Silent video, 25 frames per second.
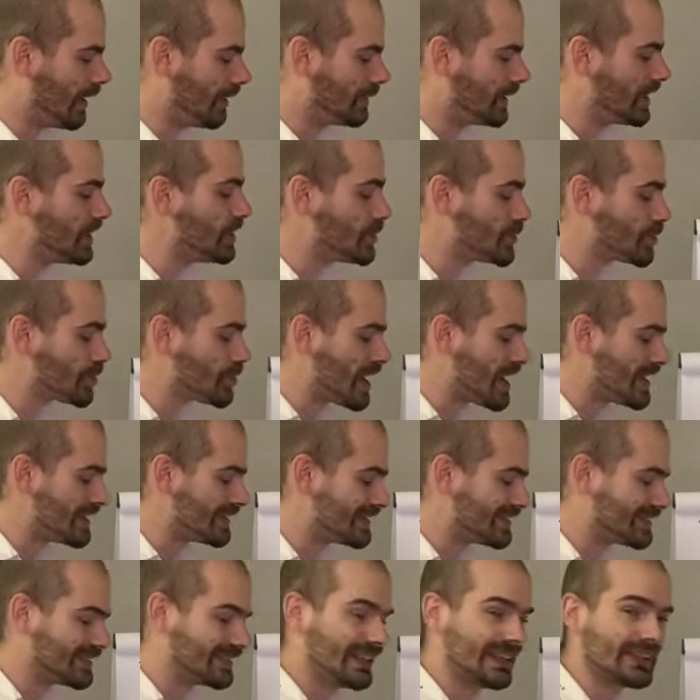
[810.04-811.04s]

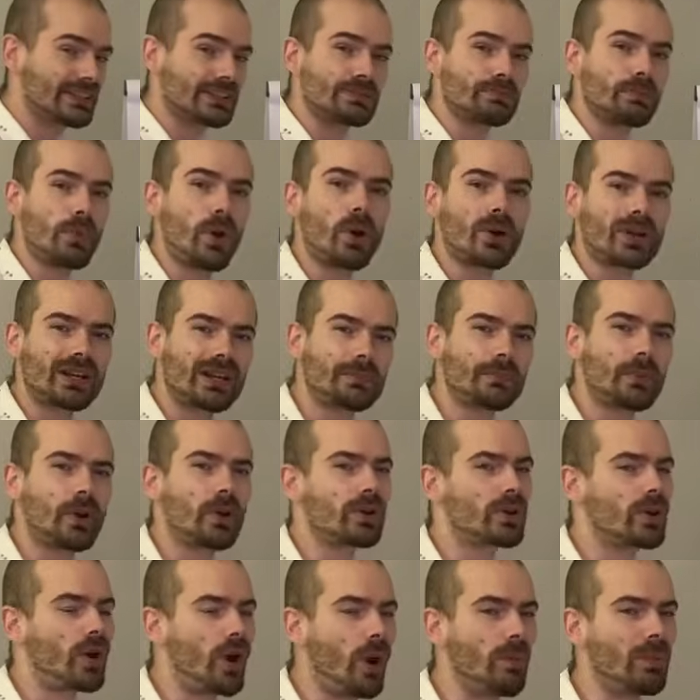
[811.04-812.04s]
Insurance, that's more and
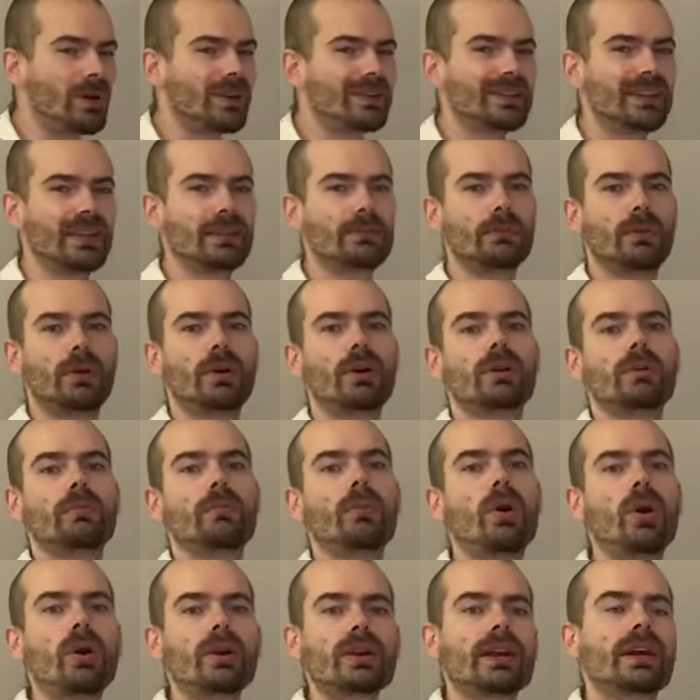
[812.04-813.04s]
more common, that
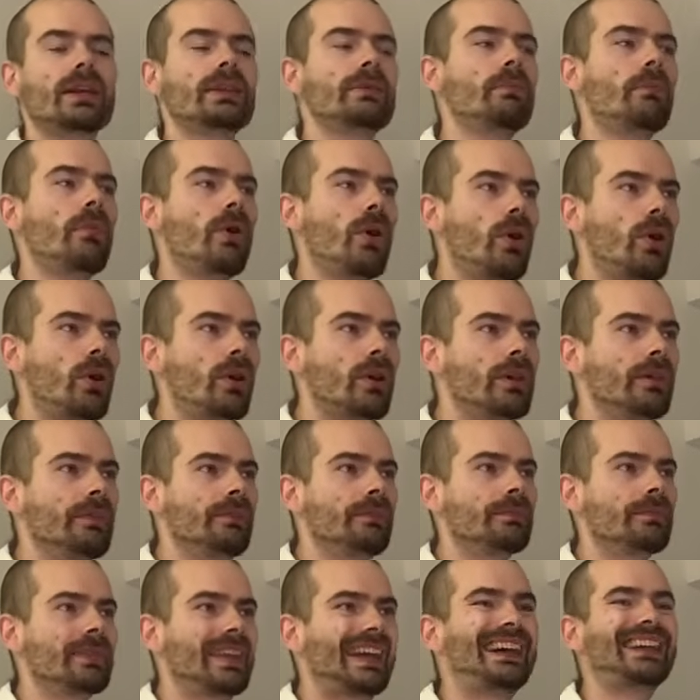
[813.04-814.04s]
more and
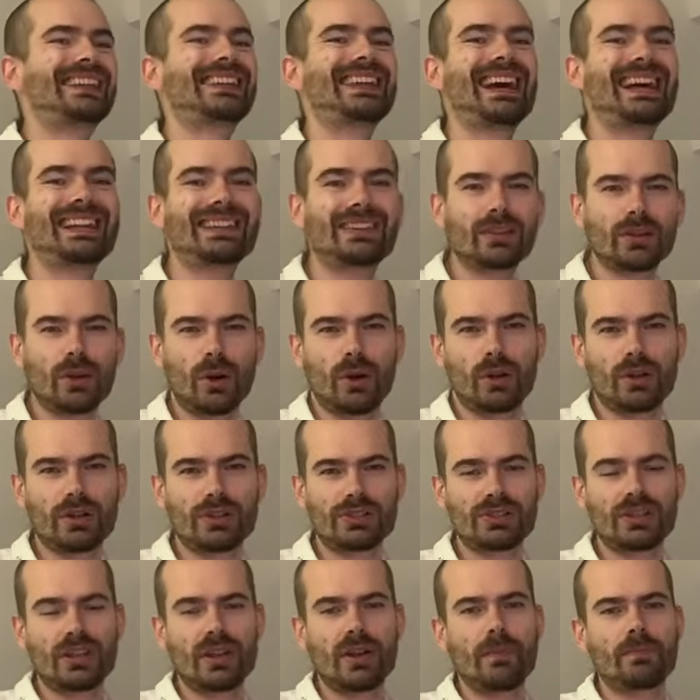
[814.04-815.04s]
more
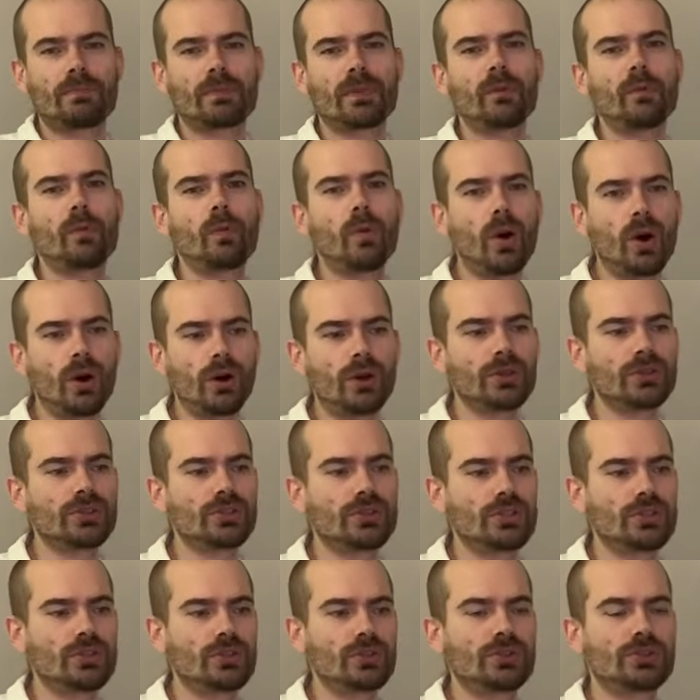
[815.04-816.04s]
landlords
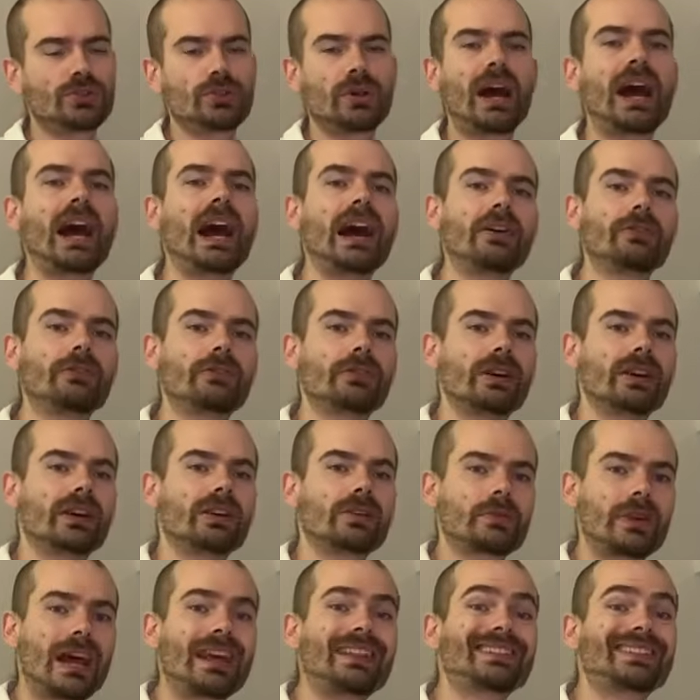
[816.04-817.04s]
want you to have a
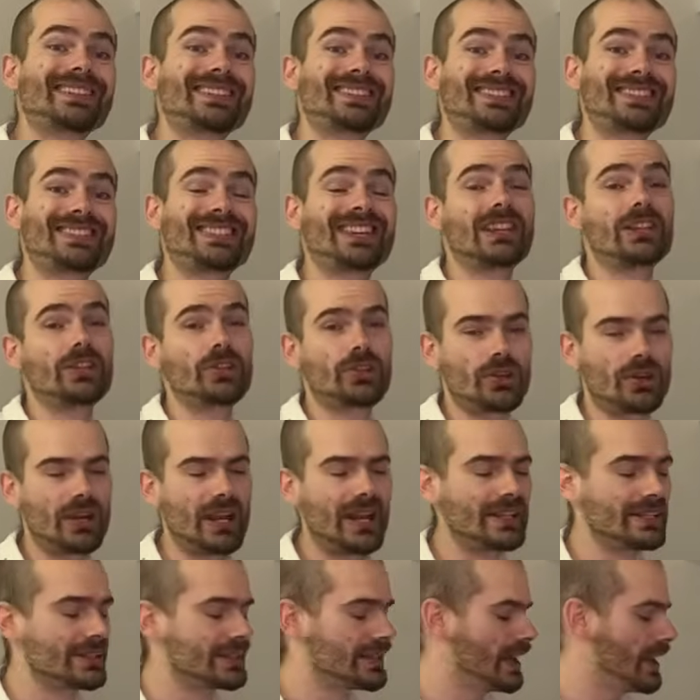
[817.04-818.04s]
renter's
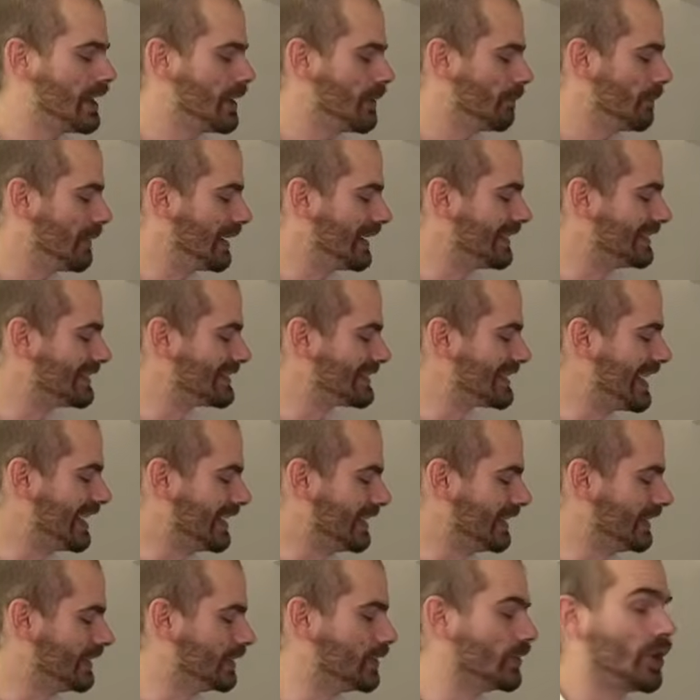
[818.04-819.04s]
insurance, but it's
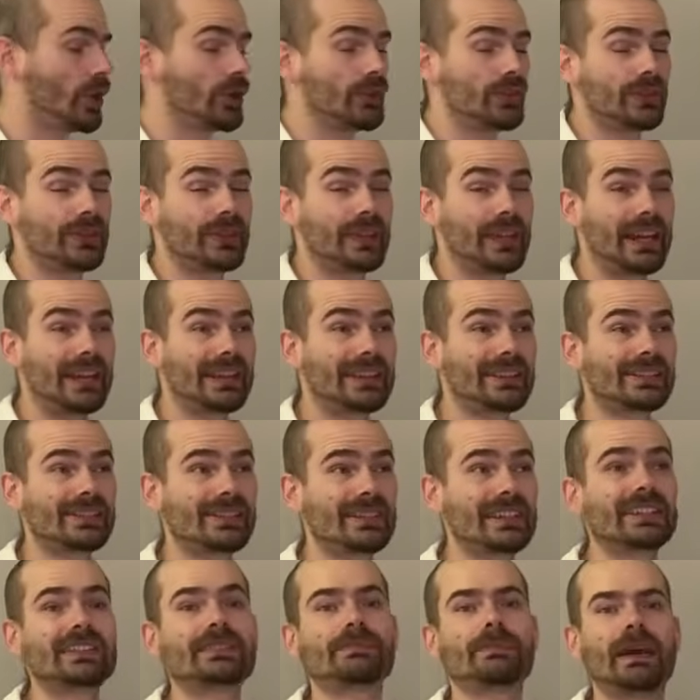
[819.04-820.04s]
likely not that
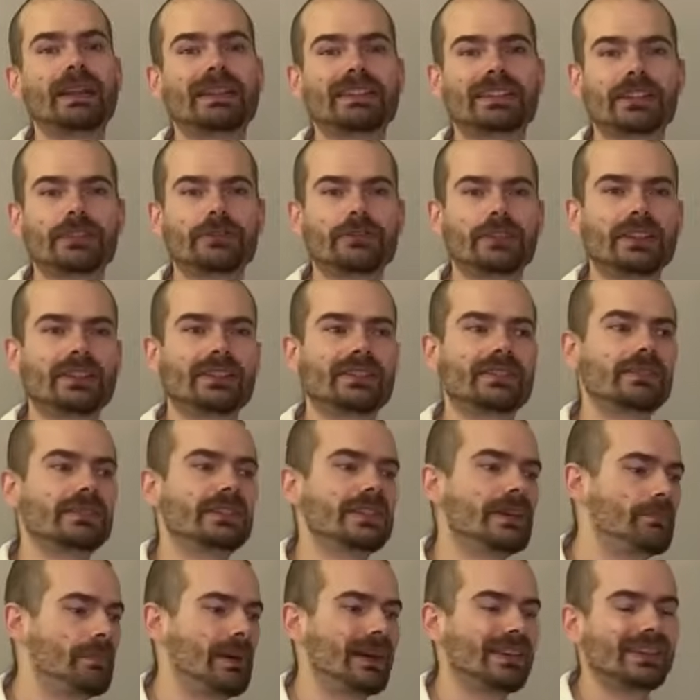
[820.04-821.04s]
expensive. It
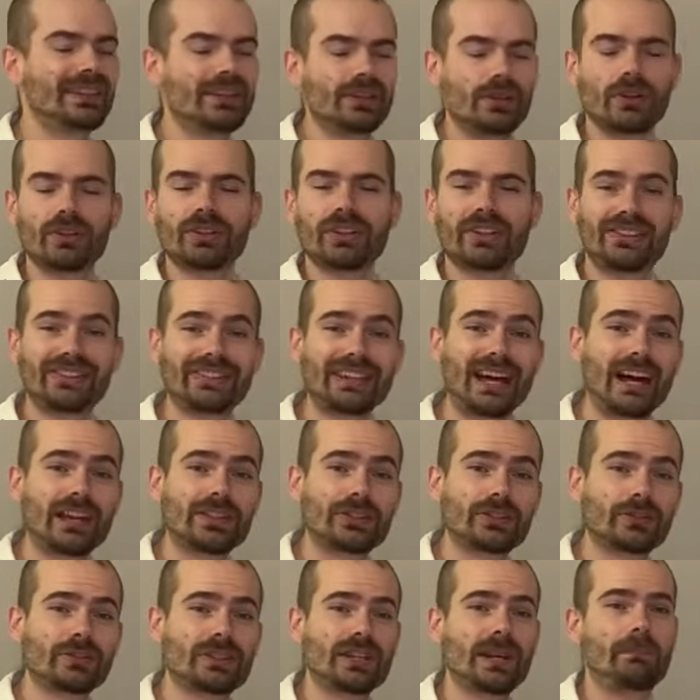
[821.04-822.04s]
depending on the size
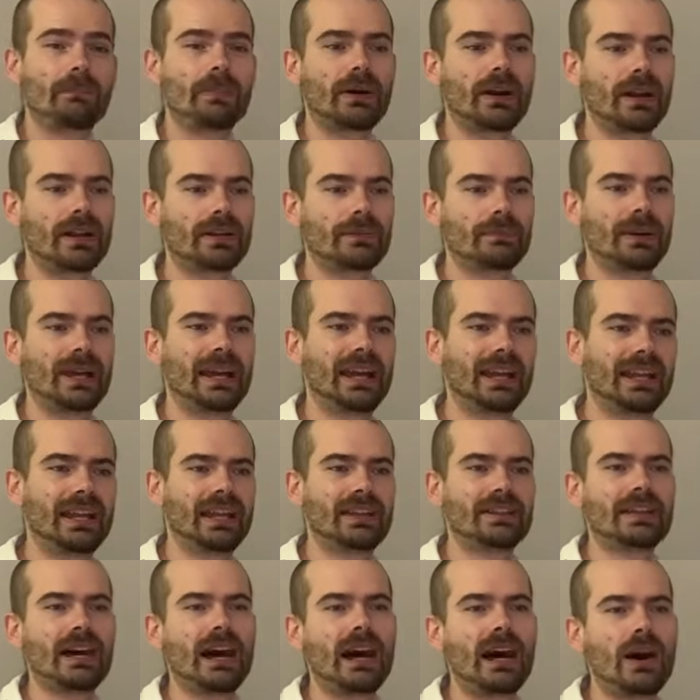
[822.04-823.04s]
of the apartment
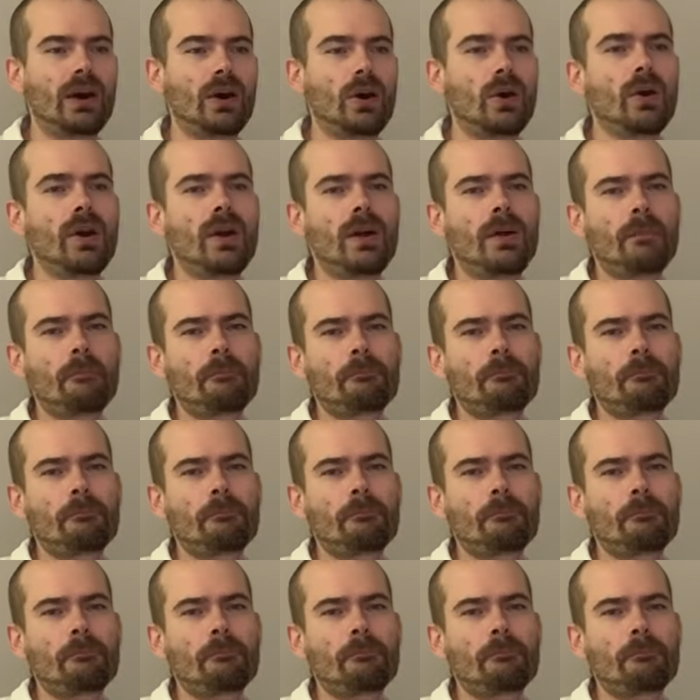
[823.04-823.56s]
and how